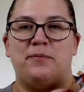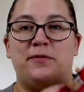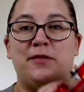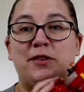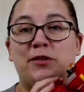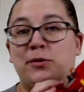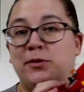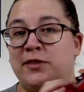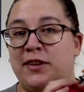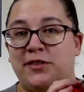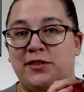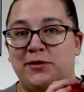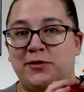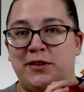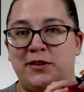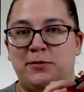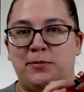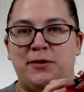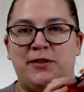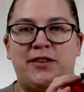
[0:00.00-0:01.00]
This was lots of
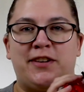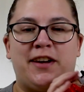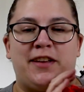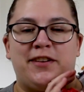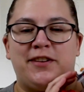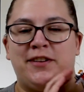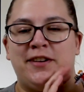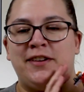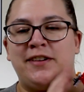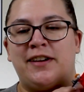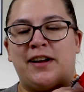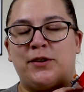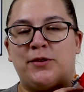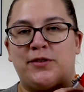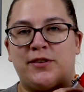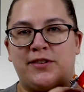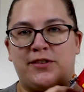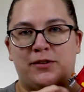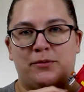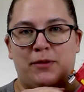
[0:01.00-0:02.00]
fun to put together. It now
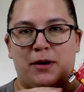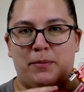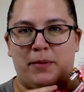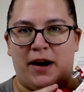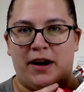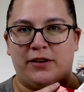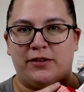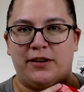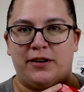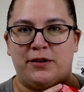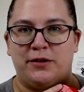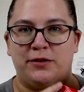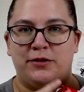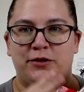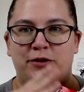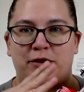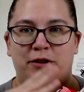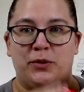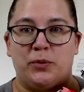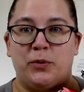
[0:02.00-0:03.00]
sits in my background
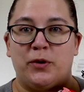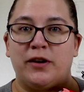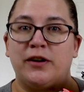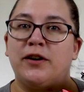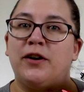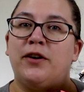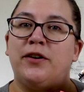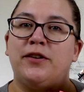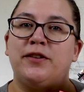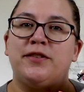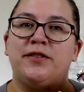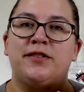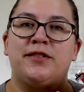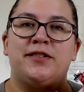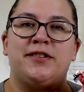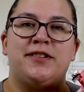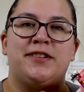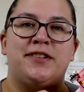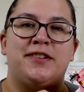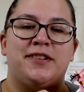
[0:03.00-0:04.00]
during work
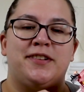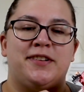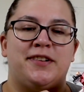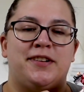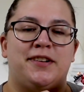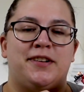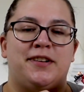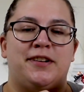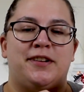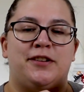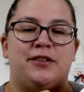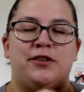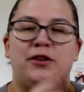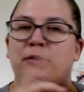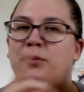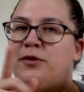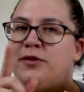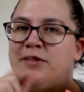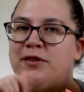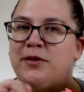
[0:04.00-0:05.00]
calls. No
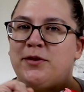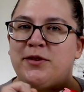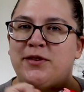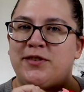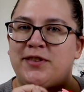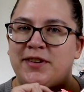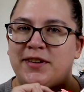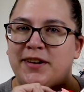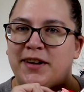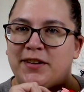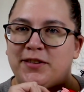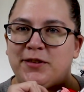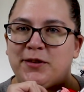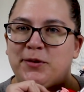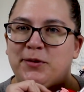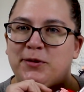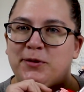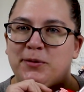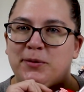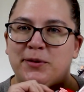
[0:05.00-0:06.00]
one's noticed it yet
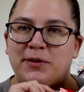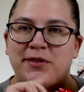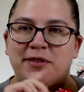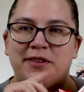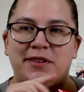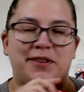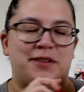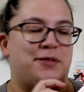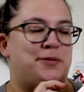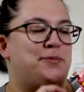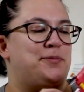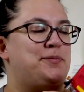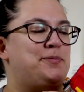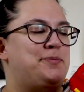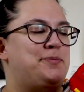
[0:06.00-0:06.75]
though, so we'll see.